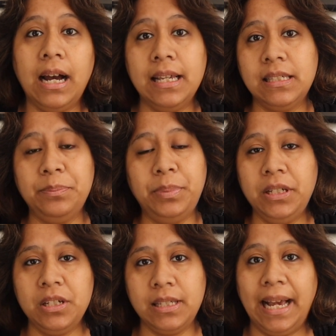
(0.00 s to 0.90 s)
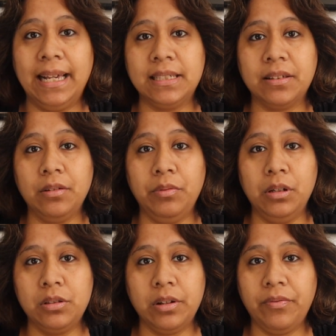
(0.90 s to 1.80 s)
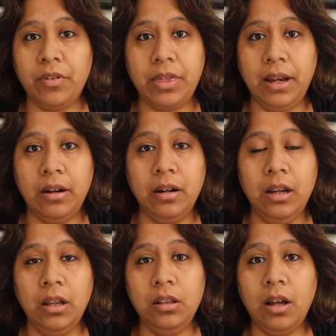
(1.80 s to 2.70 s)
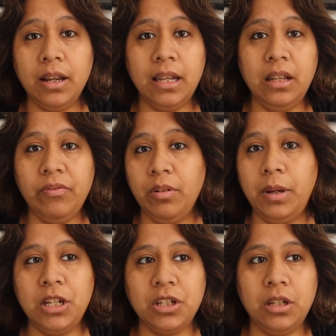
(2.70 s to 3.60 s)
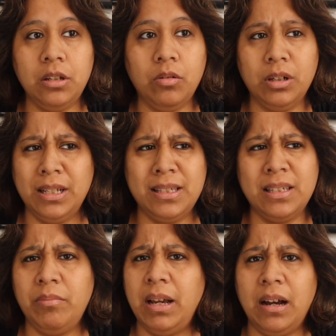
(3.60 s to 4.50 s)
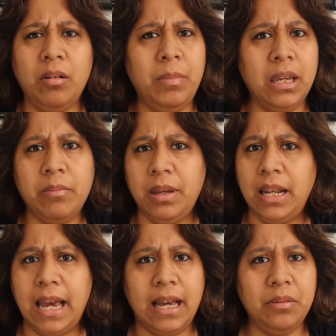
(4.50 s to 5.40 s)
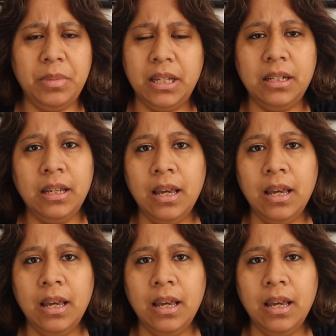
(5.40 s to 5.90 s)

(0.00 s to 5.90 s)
I simply just ask the realtor for their login information or to somehow make me an admin.